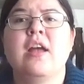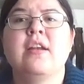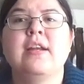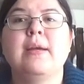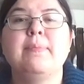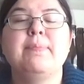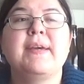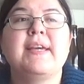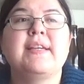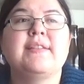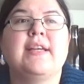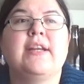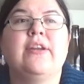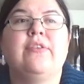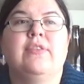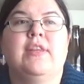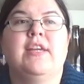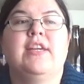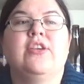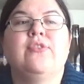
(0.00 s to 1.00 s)
Not because I
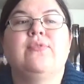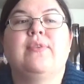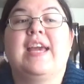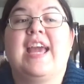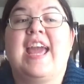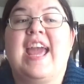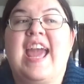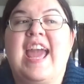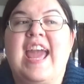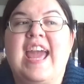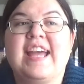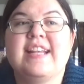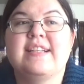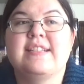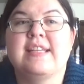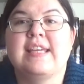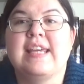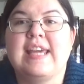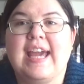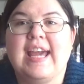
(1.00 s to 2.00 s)
don't think you
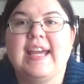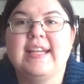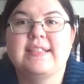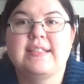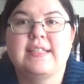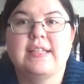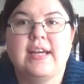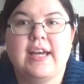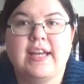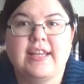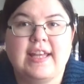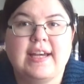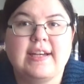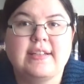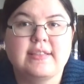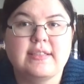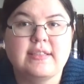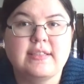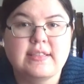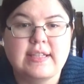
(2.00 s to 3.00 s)
can't get
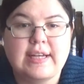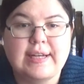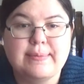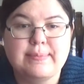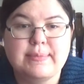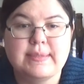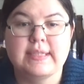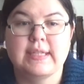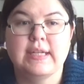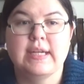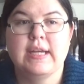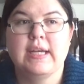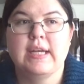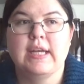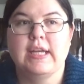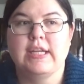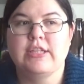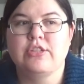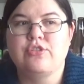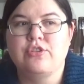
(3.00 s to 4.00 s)
1,000 subs
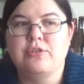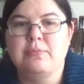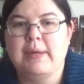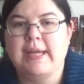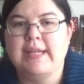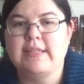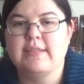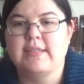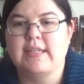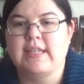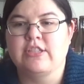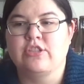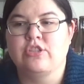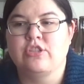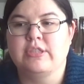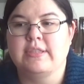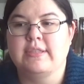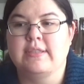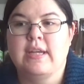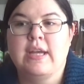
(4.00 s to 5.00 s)
in 2 months, it's
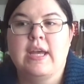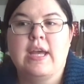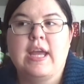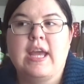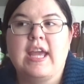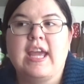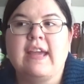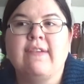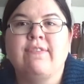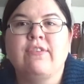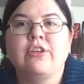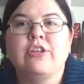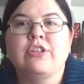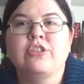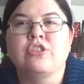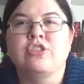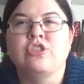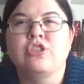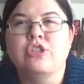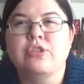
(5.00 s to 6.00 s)
just, if you're
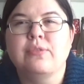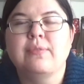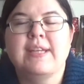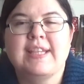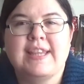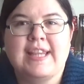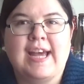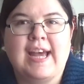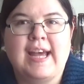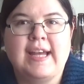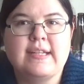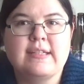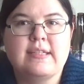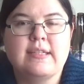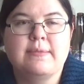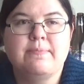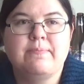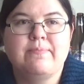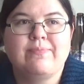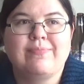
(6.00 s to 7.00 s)
doing
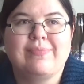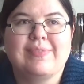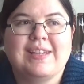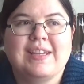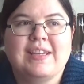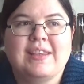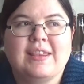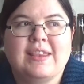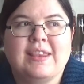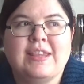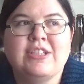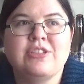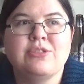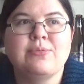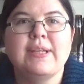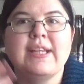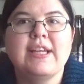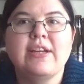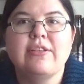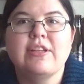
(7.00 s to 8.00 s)
that, there's
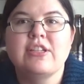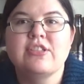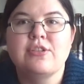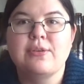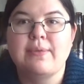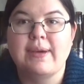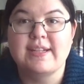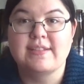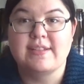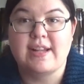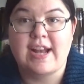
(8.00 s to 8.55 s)
really only 2 ways it